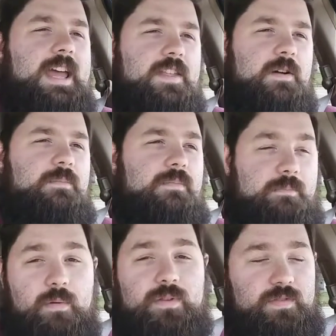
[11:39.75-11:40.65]
They're
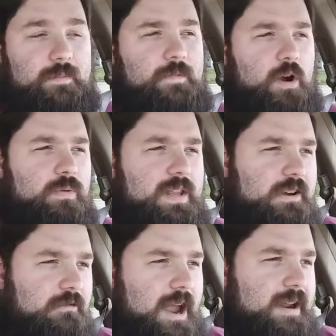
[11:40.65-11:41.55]
both of them are really
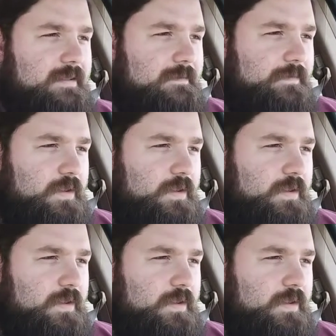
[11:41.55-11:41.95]
great.